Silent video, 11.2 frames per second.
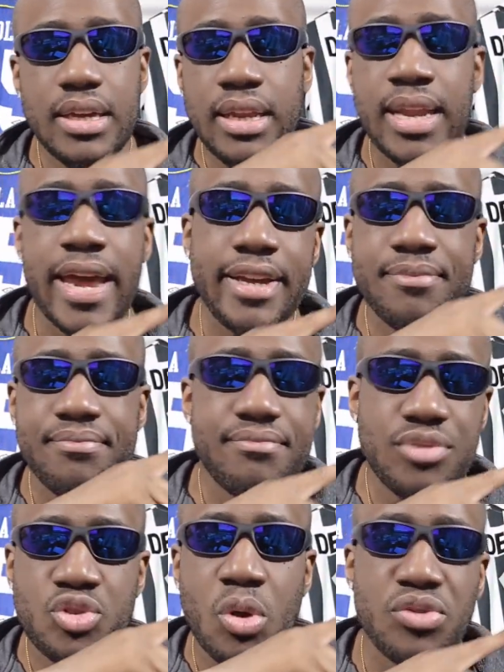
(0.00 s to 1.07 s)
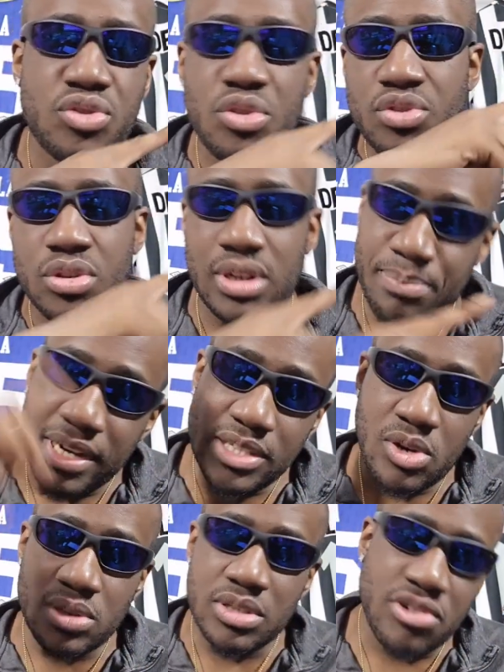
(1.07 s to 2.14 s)
Like, so please
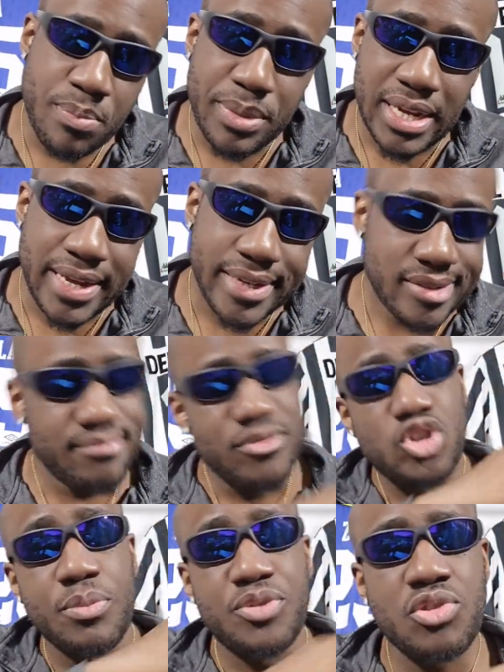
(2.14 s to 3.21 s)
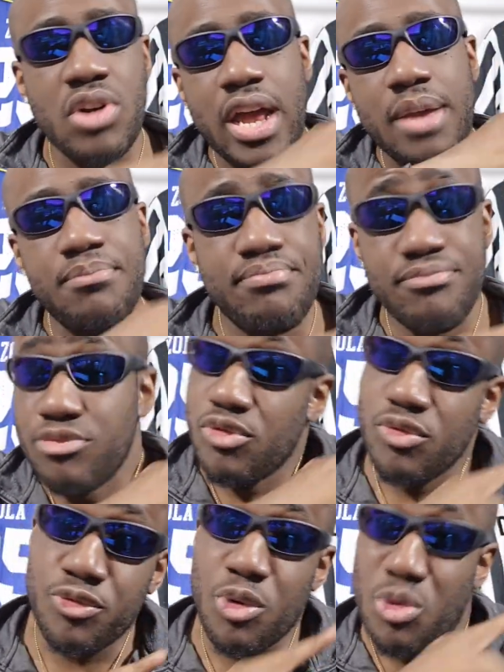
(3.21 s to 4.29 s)
go to drop a like. Subscribe
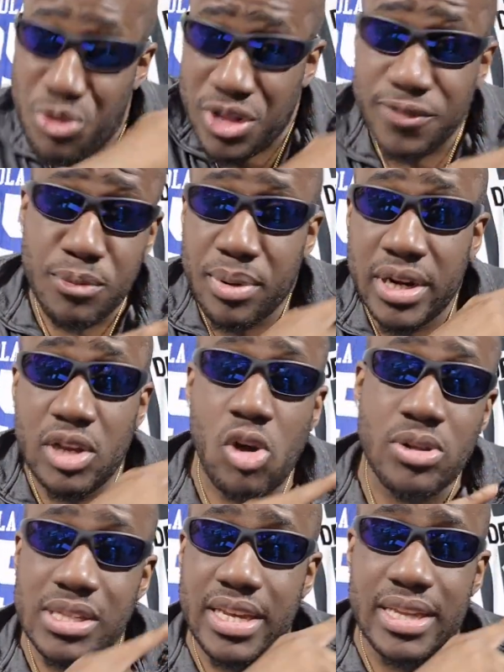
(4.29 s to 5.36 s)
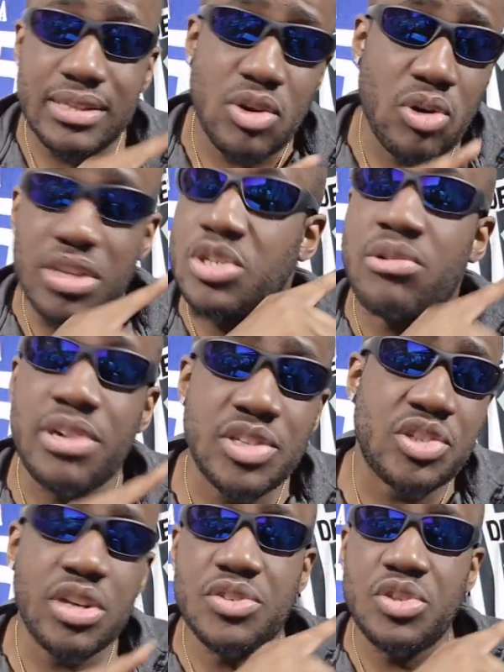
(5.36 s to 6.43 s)
for real footballing content on this crazy
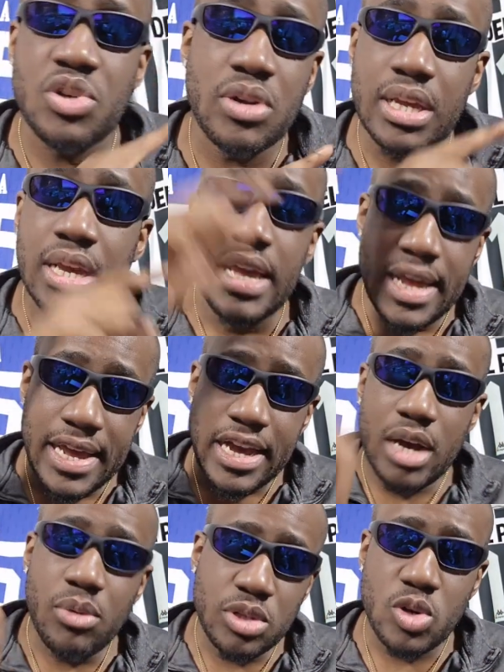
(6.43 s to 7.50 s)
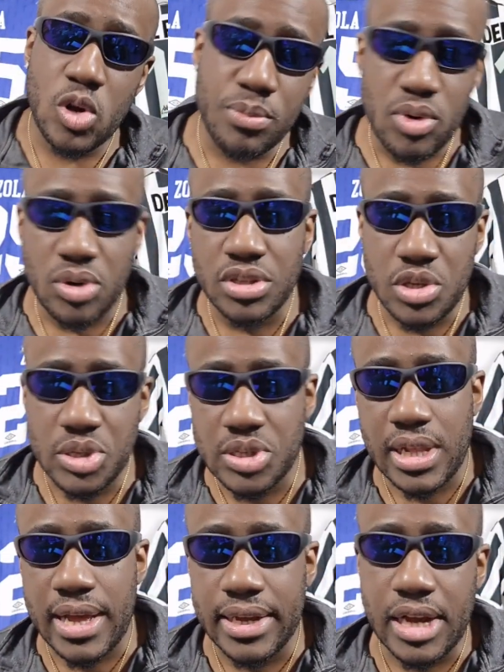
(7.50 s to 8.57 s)
Chelsea journey. I will talk more on the
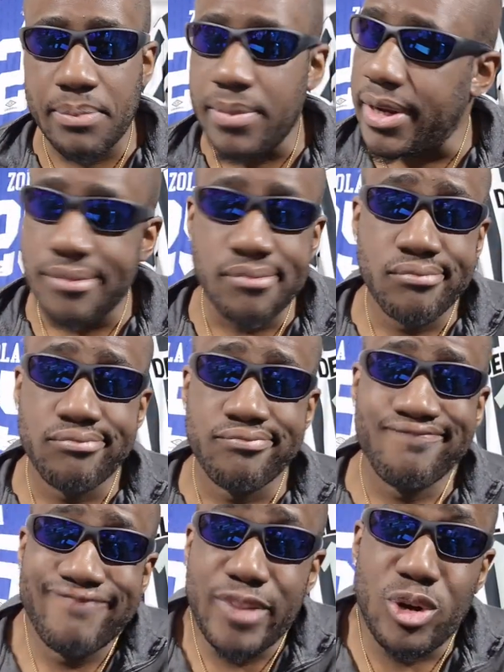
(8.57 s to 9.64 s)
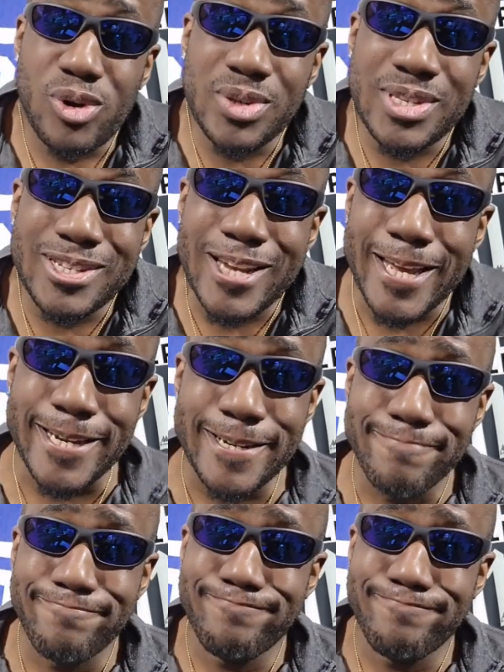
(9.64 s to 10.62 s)
UCL hangout, man. Long season ahead.